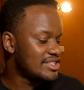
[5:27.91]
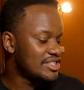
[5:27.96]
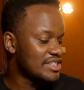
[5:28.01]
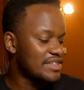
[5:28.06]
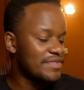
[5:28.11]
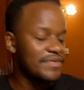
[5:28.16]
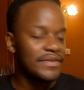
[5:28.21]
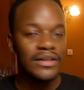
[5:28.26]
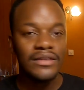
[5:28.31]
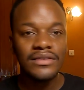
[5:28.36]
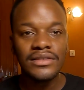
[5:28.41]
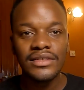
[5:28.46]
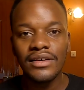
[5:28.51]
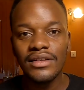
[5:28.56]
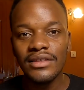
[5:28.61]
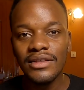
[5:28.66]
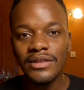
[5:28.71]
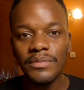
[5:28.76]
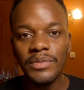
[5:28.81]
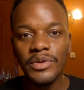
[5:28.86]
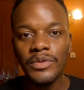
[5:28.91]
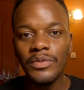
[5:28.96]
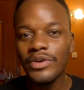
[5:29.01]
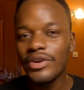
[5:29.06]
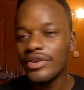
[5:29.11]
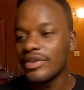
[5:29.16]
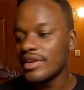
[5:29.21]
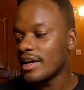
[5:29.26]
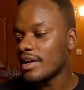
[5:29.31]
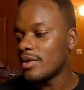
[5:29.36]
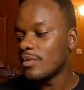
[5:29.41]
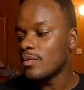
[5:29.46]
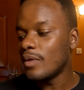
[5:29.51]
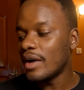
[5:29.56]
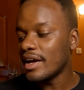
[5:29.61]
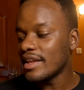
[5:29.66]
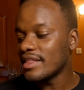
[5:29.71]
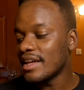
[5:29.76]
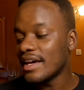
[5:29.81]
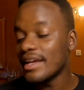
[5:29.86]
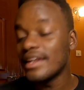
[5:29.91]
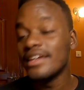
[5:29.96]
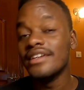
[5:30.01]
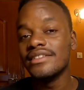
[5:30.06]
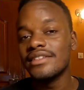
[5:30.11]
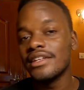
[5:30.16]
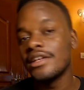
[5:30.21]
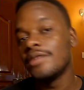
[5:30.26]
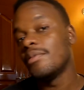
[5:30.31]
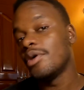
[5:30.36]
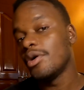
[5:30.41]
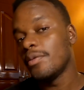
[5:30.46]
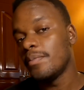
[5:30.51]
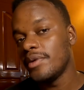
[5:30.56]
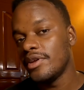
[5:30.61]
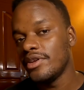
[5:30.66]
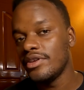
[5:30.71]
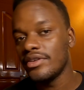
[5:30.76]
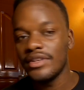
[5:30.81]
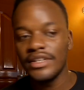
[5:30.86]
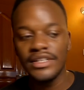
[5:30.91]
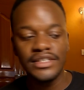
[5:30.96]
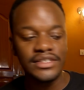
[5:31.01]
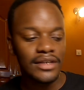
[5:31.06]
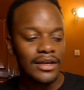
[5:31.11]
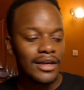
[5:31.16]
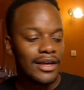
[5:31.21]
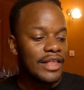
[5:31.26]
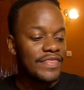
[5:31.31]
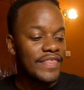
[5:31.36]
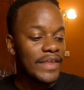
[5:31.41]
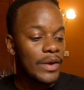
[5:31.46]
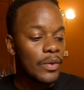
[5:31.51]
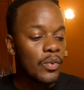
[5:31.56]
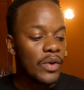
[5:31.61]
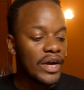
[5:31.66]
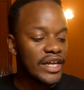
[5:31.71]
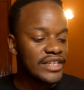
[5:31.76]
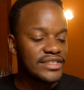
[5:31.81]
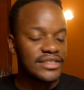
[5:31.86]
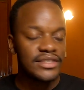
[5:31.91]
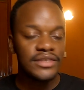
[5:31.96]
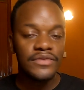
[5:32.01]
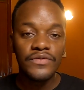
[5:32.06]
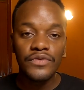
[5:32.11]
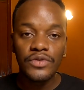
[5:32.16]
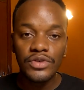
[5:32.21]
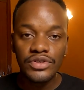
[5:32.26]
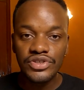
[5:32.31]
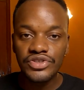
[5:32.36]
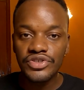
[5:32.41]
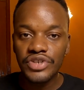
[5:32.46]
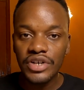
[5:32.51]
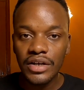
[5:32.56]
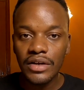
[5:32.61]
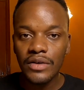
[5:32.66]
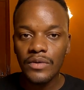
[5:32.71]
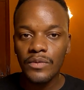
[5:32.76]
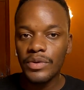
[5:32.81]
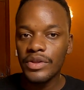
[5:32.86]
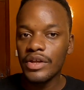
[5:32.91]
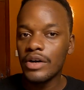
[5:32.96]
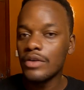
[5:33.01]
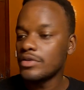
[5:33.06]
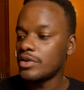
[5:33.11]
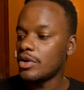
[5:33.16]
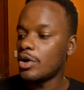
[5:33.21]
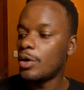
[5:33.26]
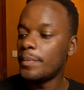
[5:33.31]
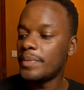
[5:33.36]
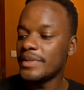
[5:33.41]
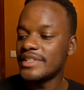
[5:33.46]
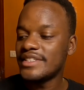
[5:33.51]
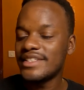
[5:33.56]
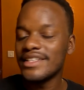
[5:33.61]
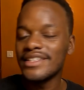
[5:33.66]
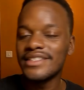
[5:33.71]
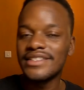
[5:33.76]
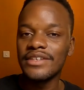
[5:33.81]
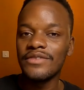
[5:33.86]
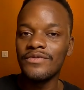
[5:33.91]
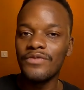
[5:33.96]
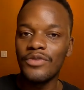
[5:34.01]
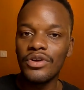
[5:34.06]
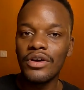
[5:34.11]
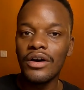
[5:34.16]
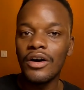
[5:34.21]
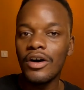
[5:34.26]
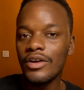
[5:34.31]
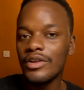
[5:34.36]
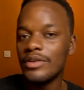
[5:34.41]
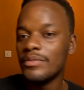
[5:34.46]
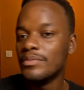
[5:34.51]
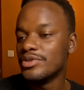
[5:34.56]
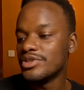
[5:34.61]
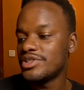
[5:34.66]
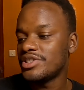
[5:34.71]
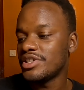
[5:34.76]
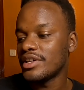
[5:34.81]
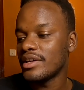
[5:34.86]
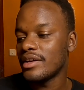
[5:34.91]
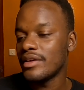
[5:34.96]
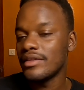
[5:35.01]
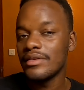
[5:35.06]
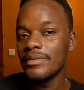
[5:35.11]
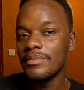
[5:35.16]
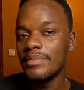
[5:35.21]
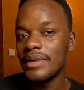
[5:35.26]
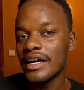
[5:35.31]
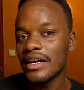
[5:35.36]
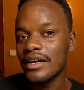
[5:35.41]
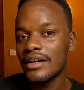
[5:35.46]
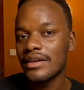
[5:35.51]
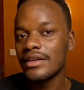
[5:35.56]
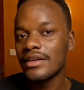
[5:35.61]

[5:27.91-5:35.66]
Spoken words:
just felt a little bit weird, and why that is, in my opinion, is they wedged the front truck without compensating for a harder bushing in the back.